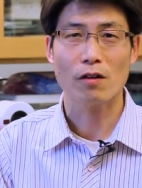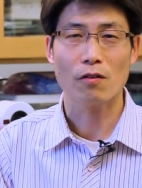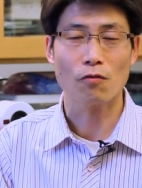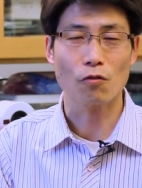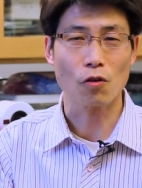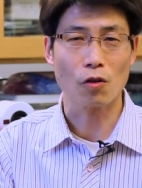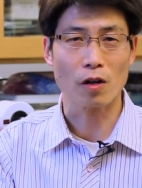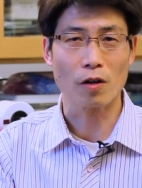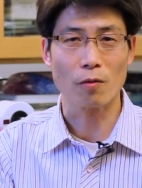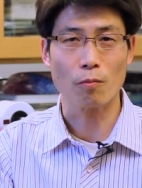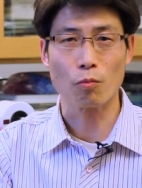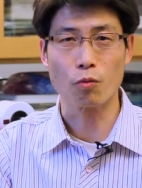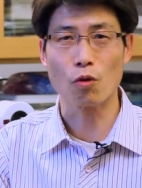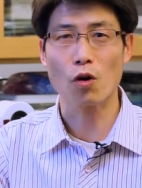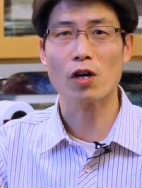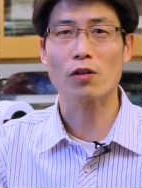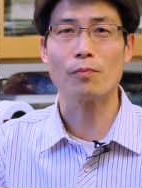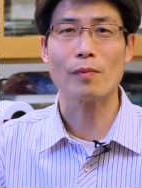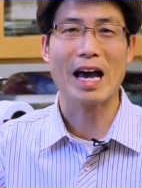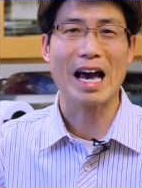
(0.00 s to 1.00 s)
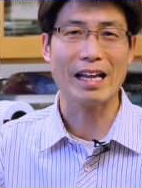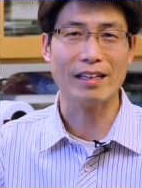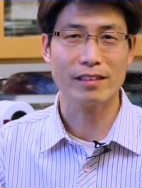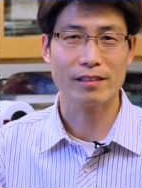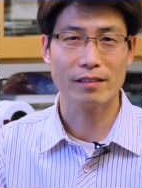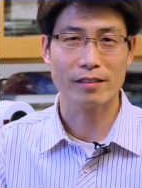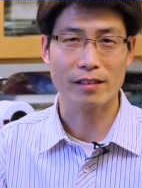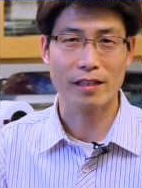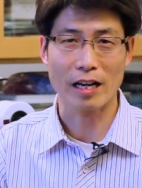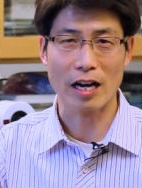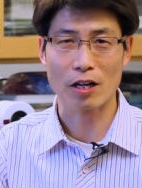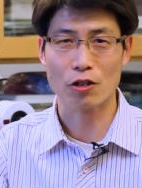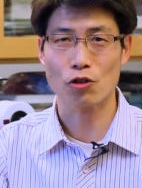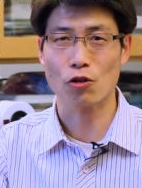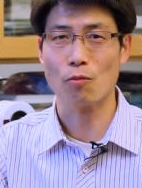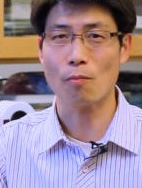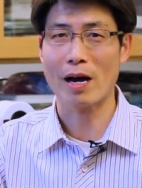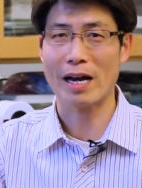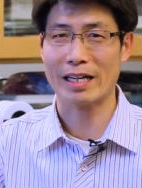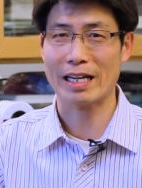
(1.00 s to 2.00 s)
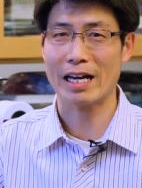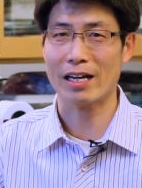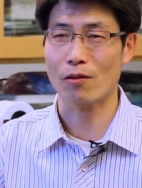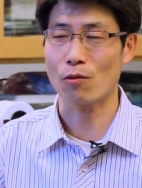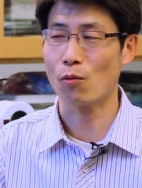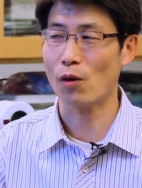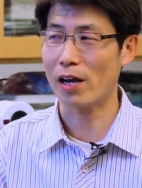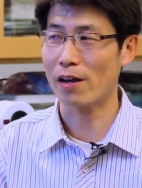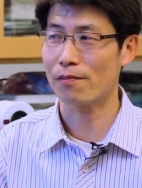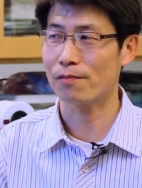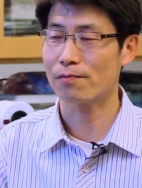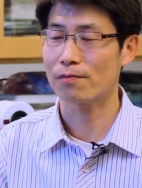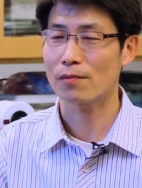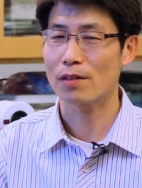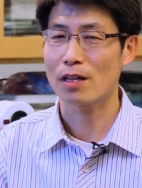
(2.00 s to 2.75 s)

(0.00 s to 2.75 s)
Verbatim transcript: for a broadband electromagnetic wave,